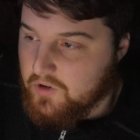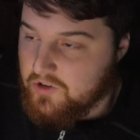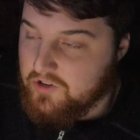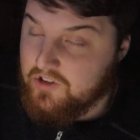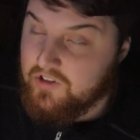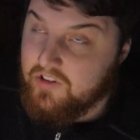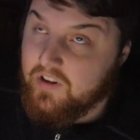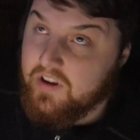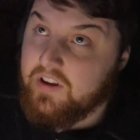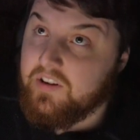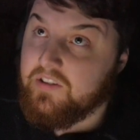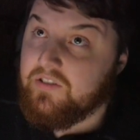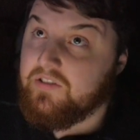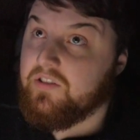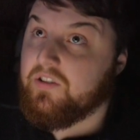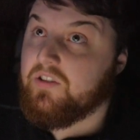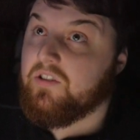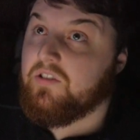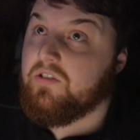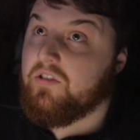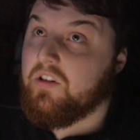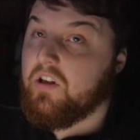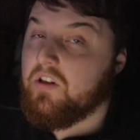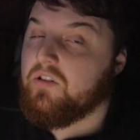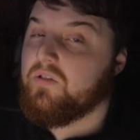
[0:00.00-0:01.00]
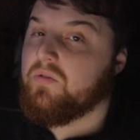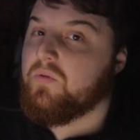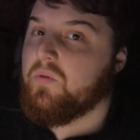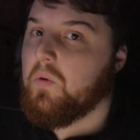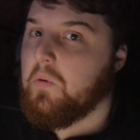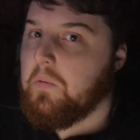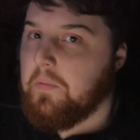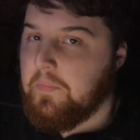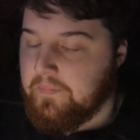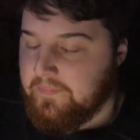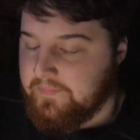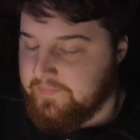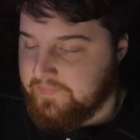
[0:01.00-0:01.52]
should say is successful,
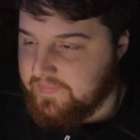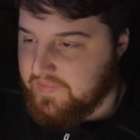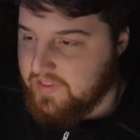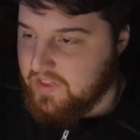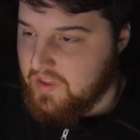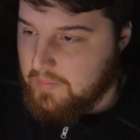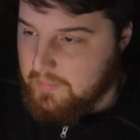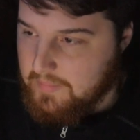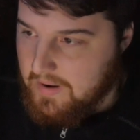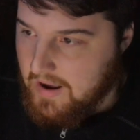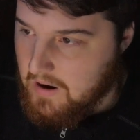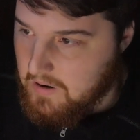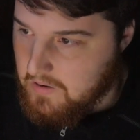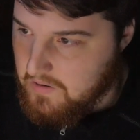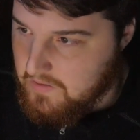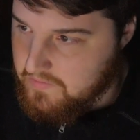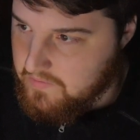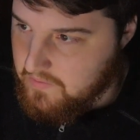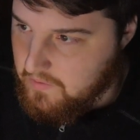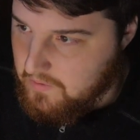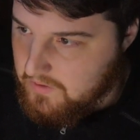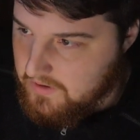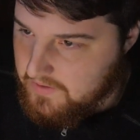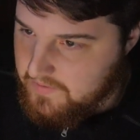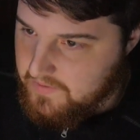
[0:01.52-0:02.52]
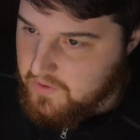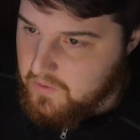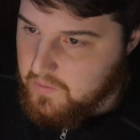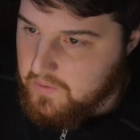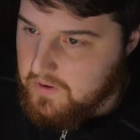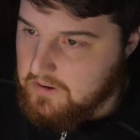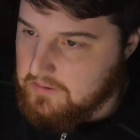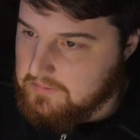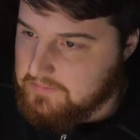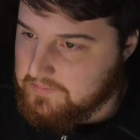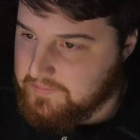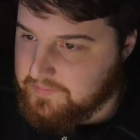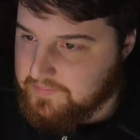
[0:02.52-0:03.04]
powerful, if you
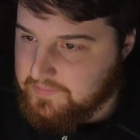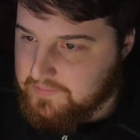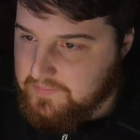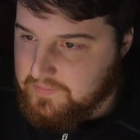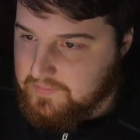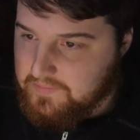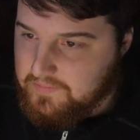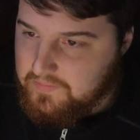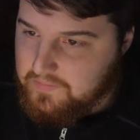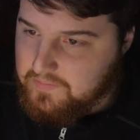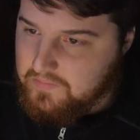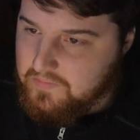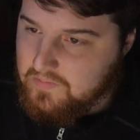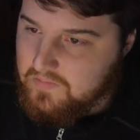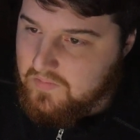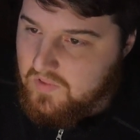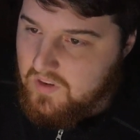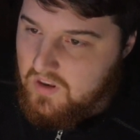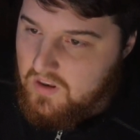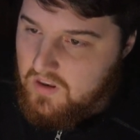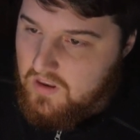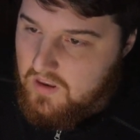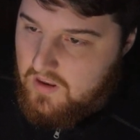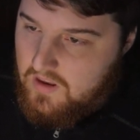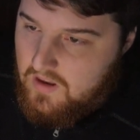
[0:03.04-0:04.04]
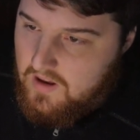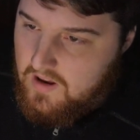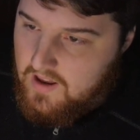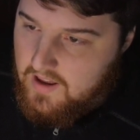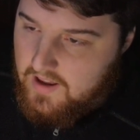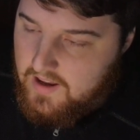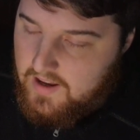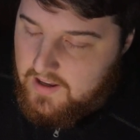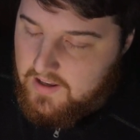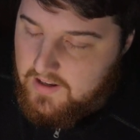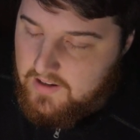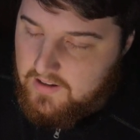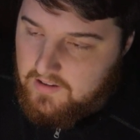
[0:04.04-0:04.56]
will,
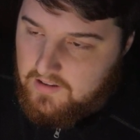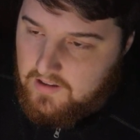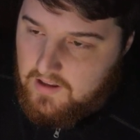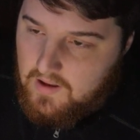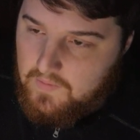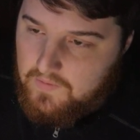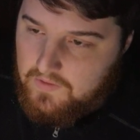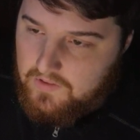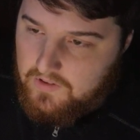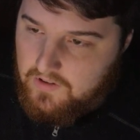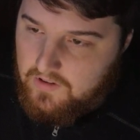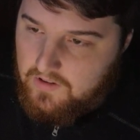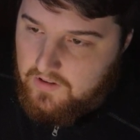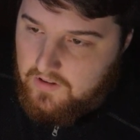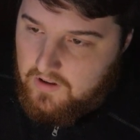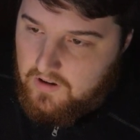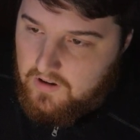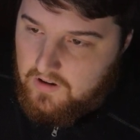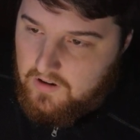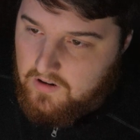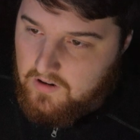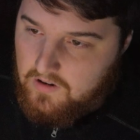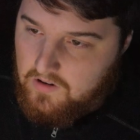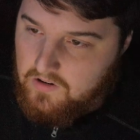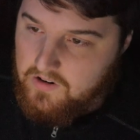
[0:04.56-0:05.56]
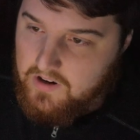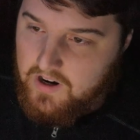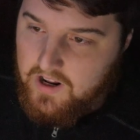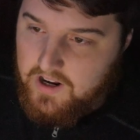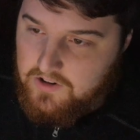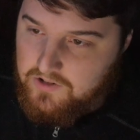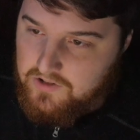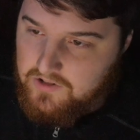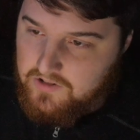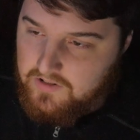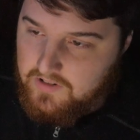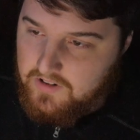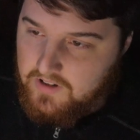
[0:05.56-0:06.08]
and loves our
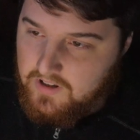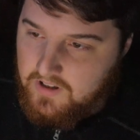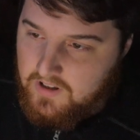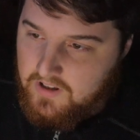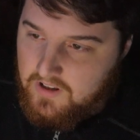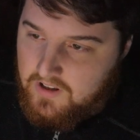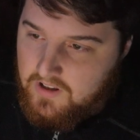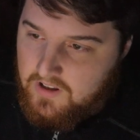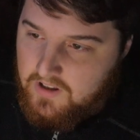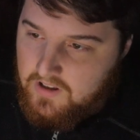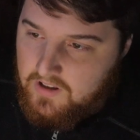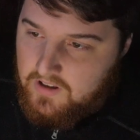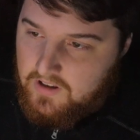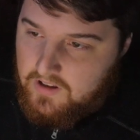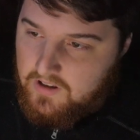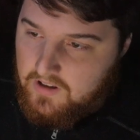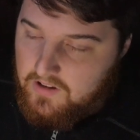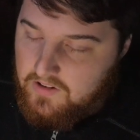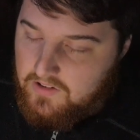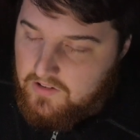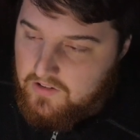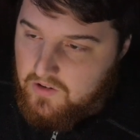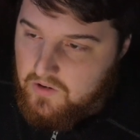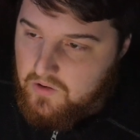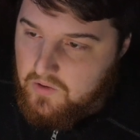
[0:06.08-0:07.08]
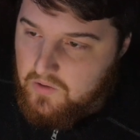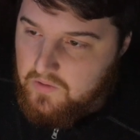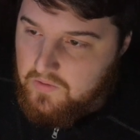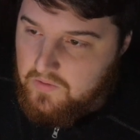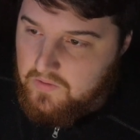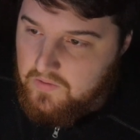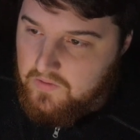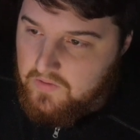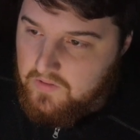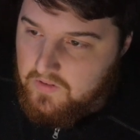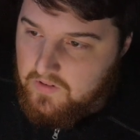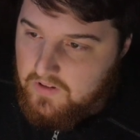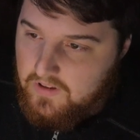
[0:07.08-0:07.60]
nation, and so
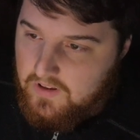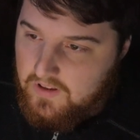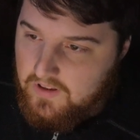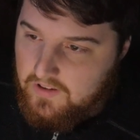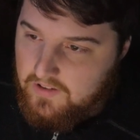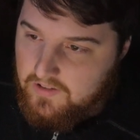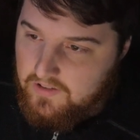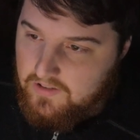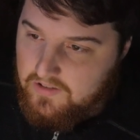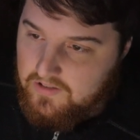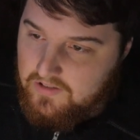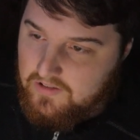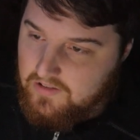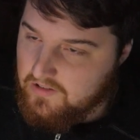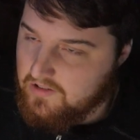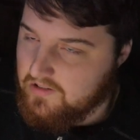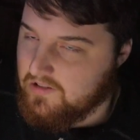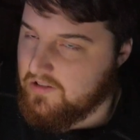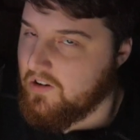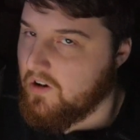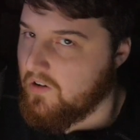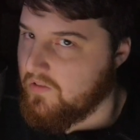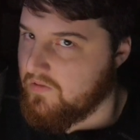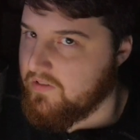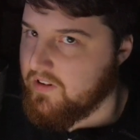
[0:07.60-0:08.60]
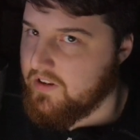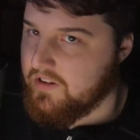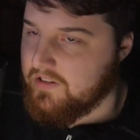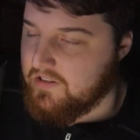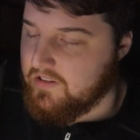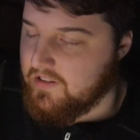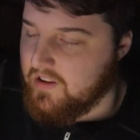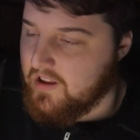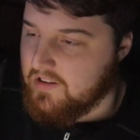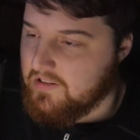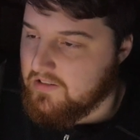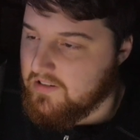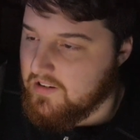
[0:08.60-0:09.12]
is selfless in
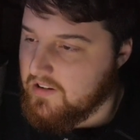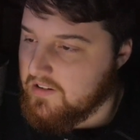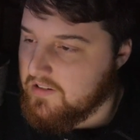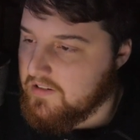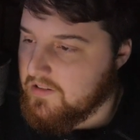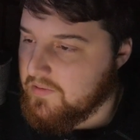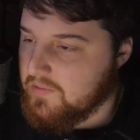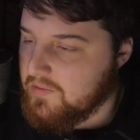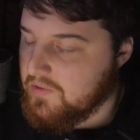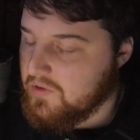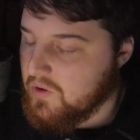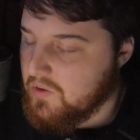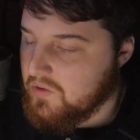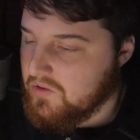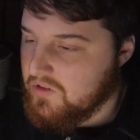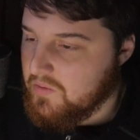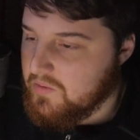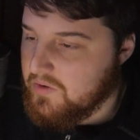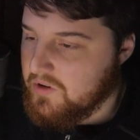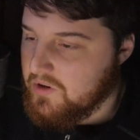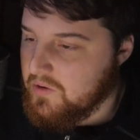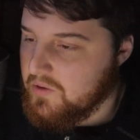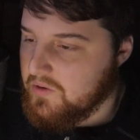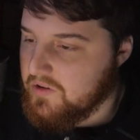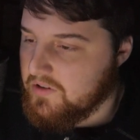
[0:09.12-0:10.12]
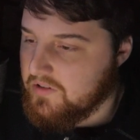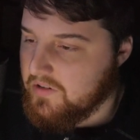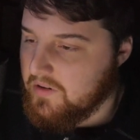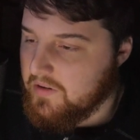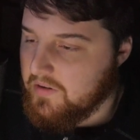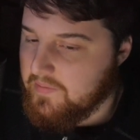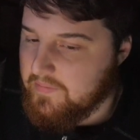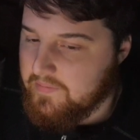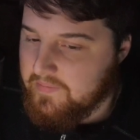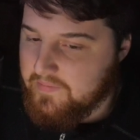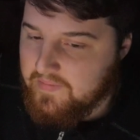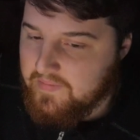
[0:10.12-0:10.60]
that sense. So someone who is a